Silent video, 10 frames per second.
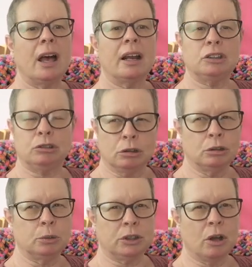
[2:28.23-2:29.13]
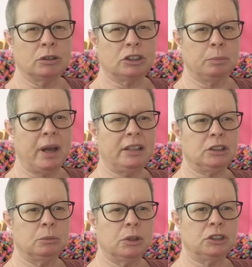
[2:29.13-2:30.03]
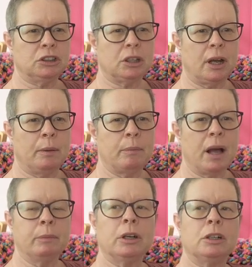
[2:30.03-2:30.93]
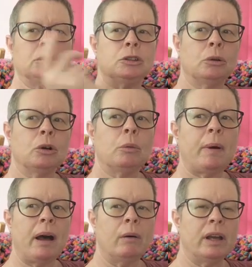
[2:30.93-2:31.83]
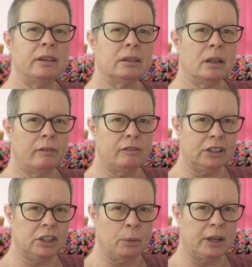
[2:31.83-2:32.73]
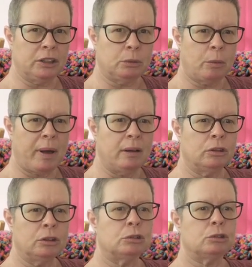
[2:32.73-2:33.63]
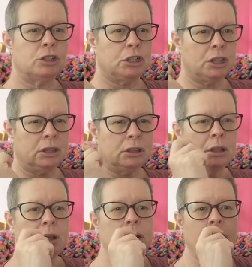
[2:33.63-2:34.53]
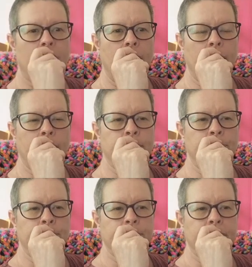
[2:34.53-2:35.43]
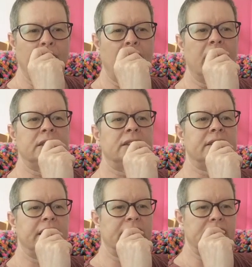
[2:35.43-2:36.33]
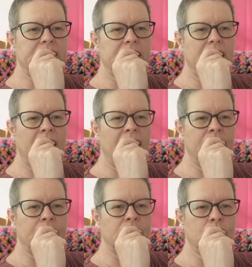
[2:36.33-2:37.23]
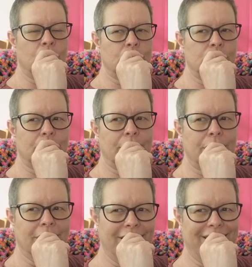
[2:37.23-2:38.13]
And I struggled with constipation, which I'm going to talk about in a video I do about nutrition. Um, I did have a doctor